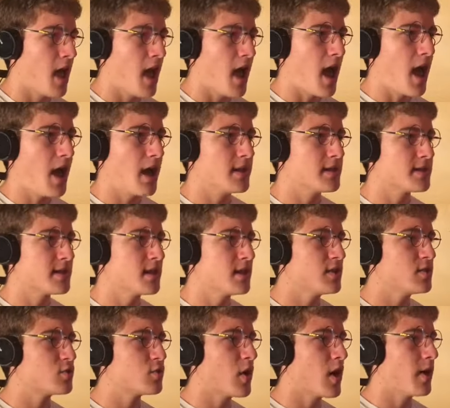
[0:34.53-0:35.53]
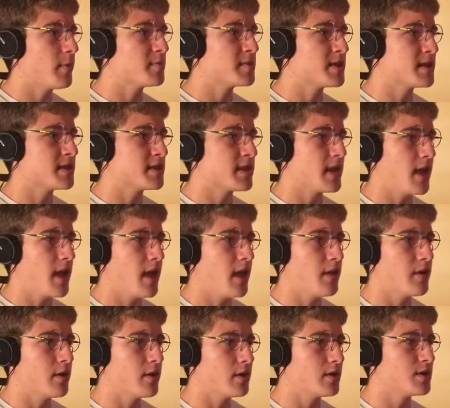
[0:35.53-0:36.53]
As it drops, its
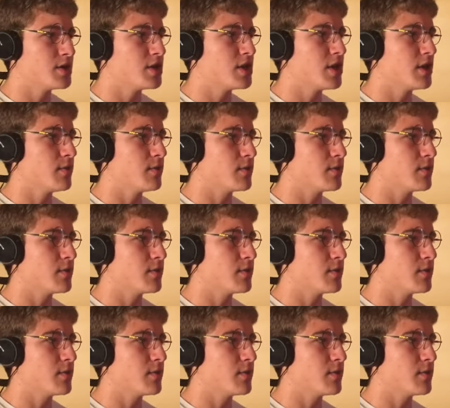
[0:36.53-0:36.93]
energy